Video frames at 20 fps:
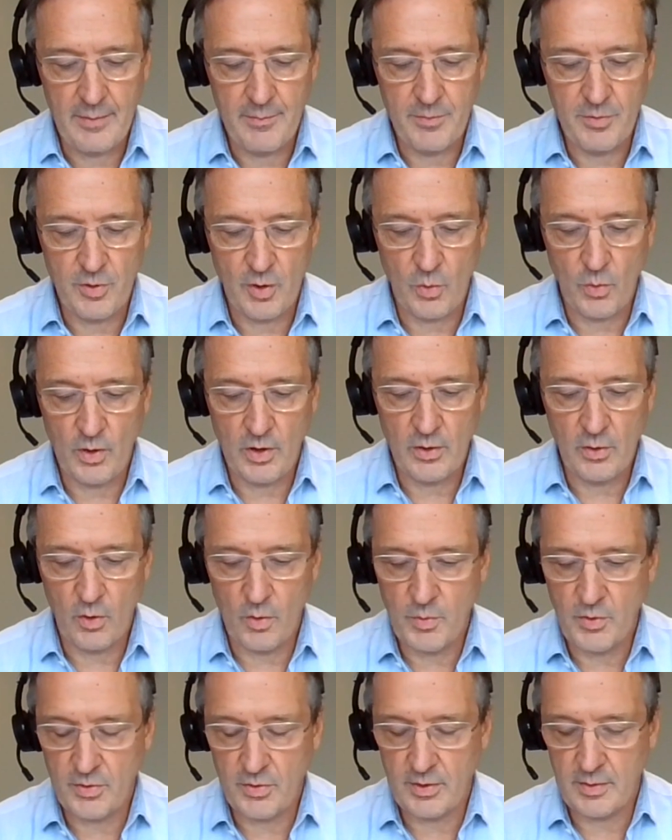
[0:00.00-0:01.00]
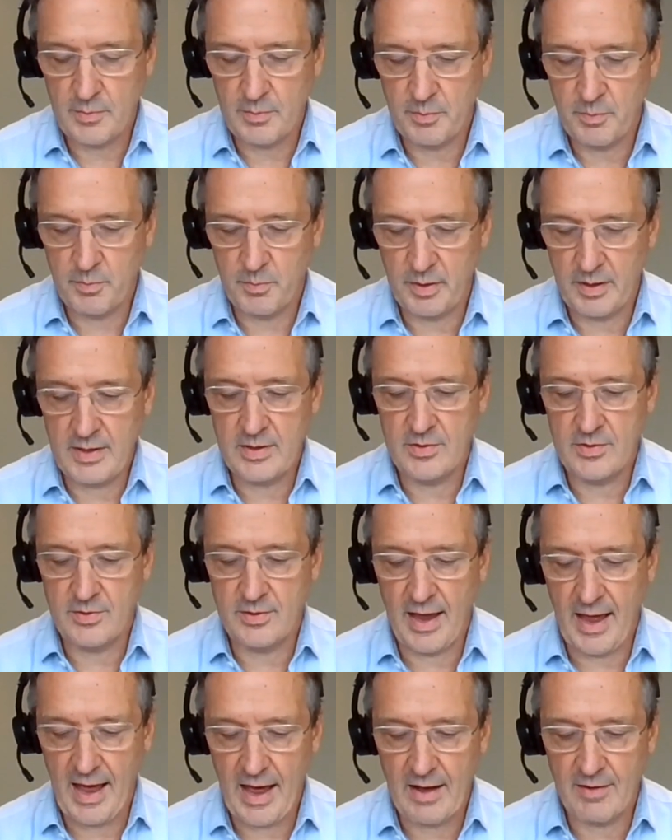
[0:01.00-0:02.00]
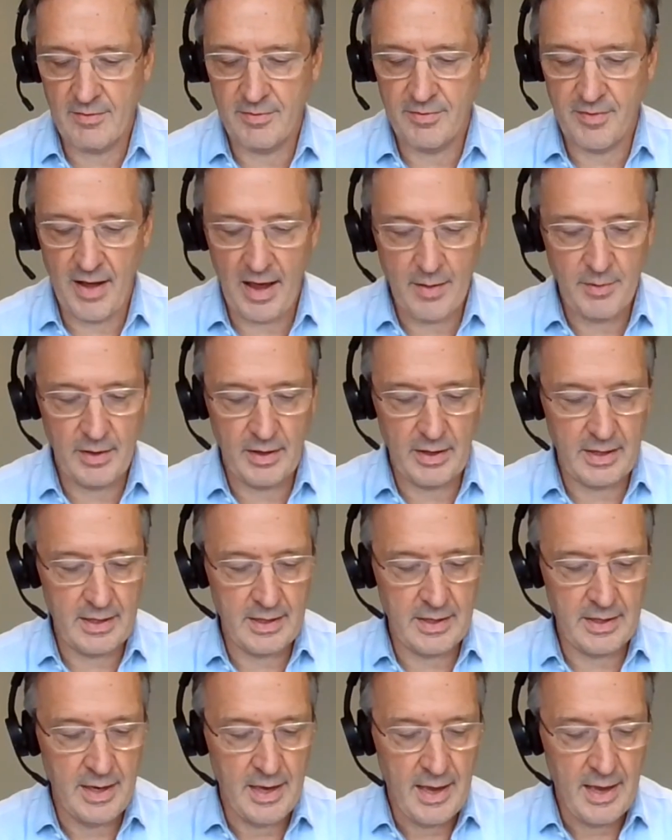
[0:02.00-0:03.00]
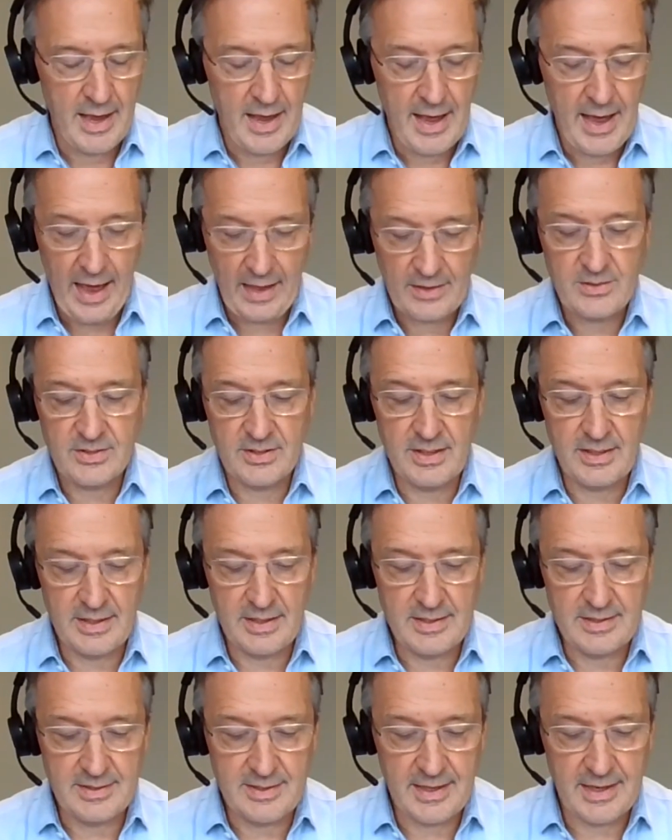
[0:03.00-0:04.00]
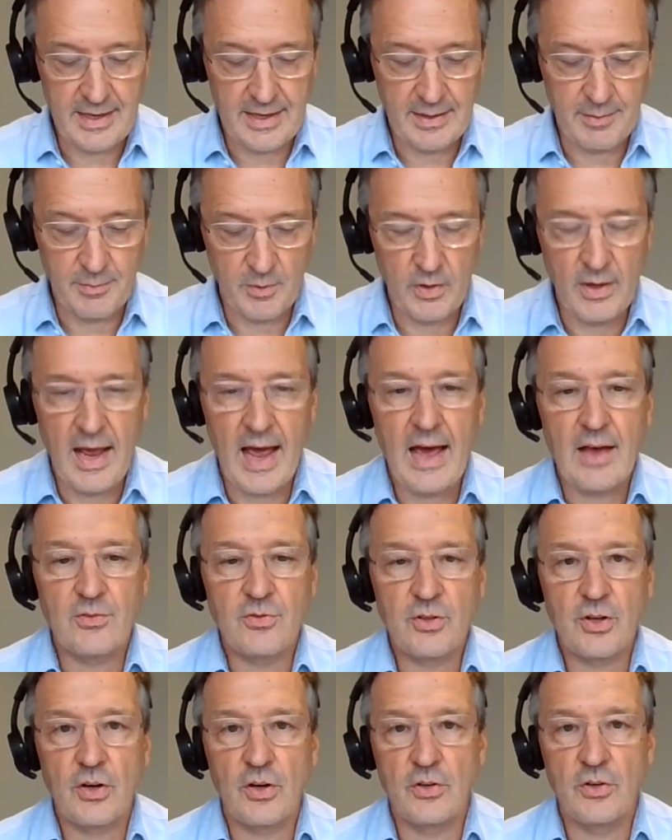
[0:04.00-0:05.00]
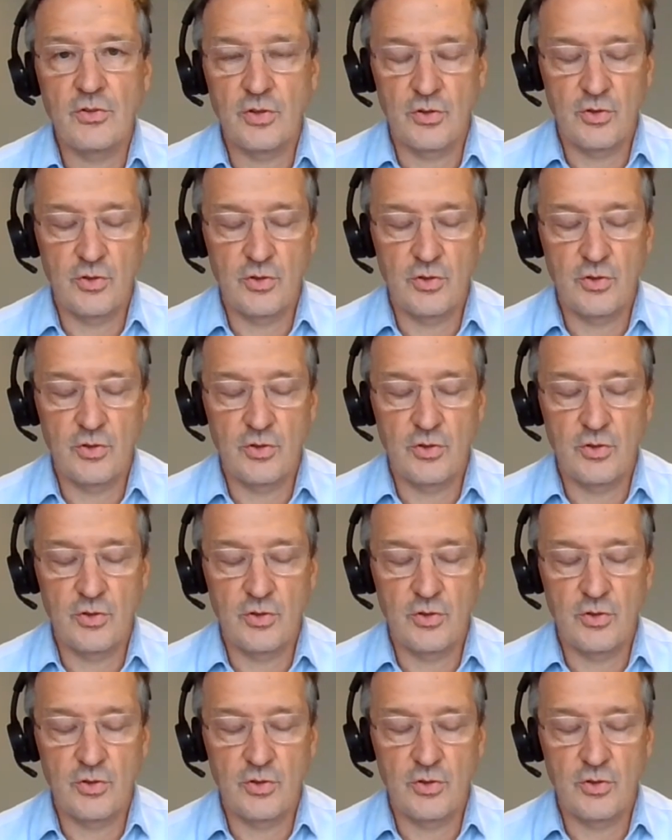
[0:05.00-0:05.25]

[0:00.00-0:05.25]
So we're enormously pleased to have Amelie at CDC, and I'm going to ask her to